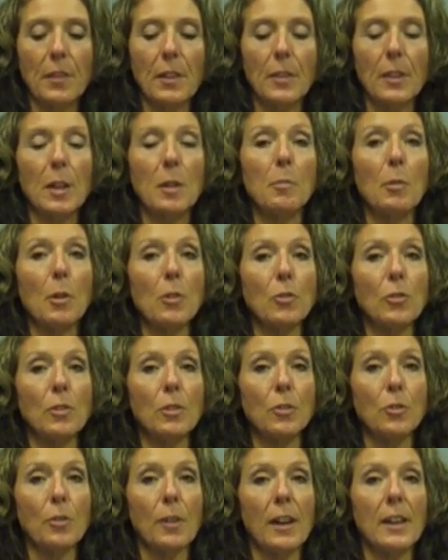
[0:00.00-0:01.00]
that
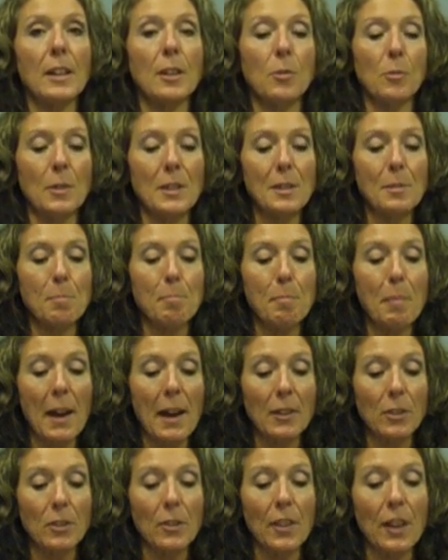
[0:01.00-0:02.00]
emotional training was
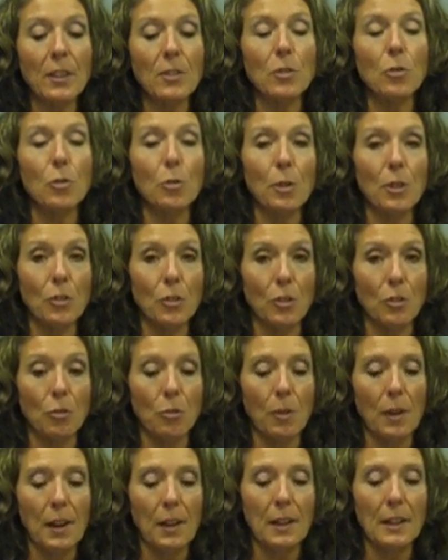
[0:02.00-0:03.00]
better than nutrition
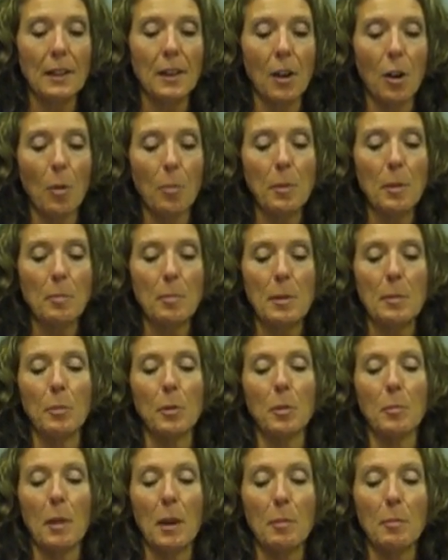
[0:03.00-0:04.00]
training in helping people
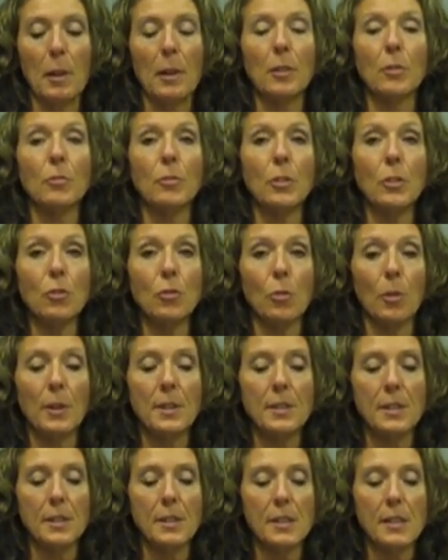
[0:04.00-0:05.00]
to make better food
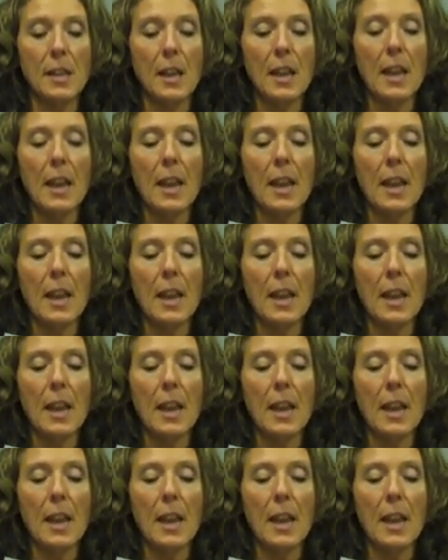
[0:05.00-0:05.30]
choices,